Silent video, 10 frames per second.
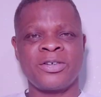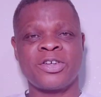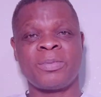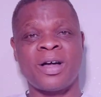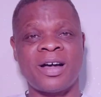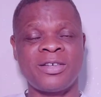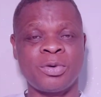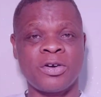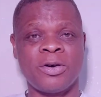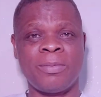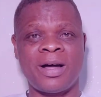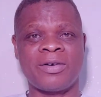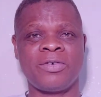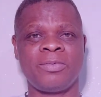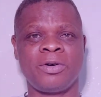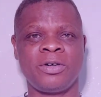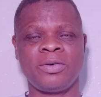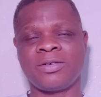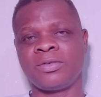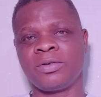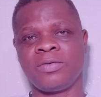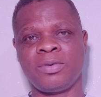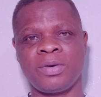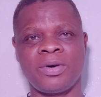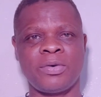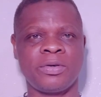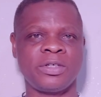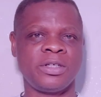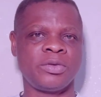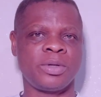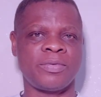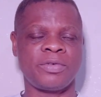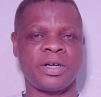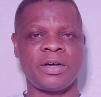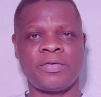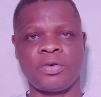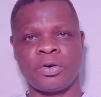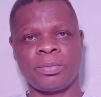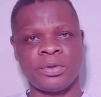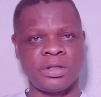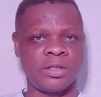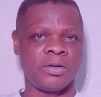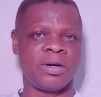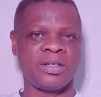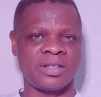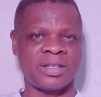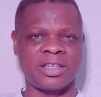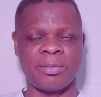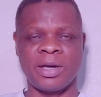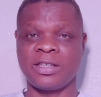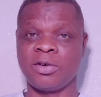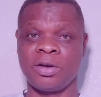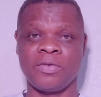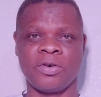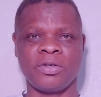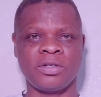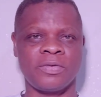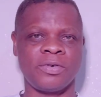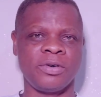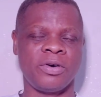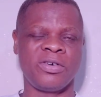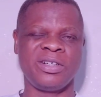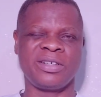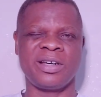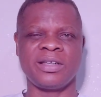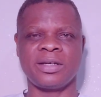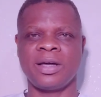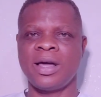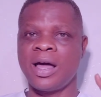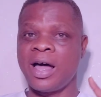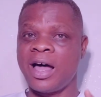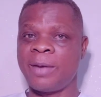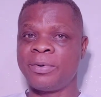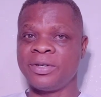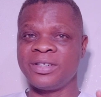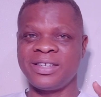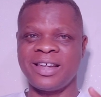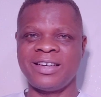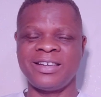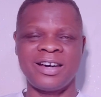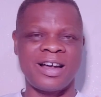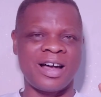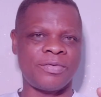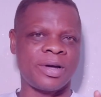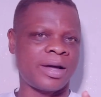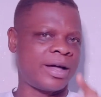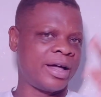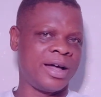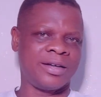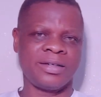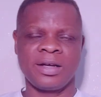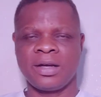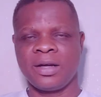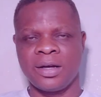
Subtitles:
What's up, guys? Welcome back. Good morning, good afternoon, good evening, wherever you're watching. Just wonderful journey from this is Jungle Entertainment. I'll give you all these off for the odd trends that happening in Nigeria, Africa, and